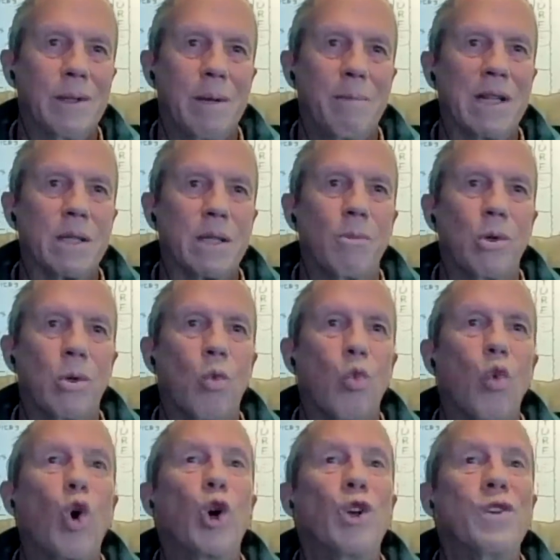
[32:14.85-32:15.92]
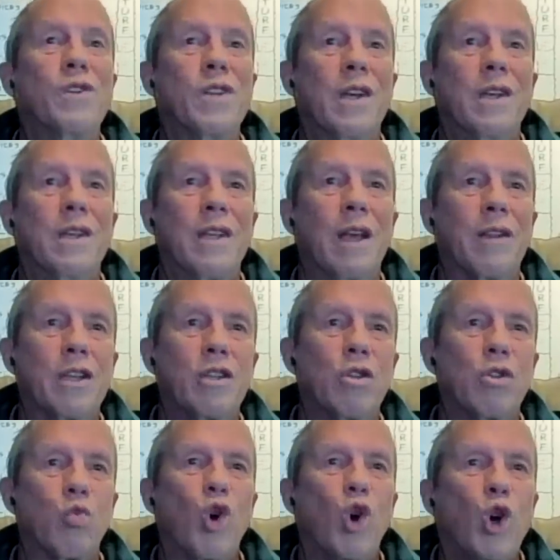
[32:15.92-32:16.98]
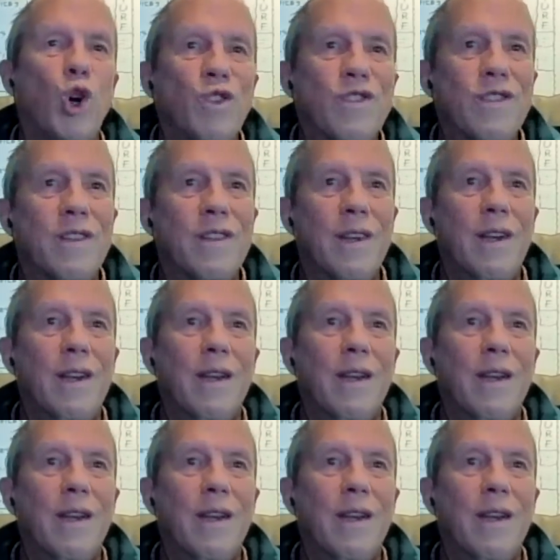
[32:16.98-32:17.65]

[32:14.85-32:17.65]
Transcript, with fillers: They're much more word. You know, they use words.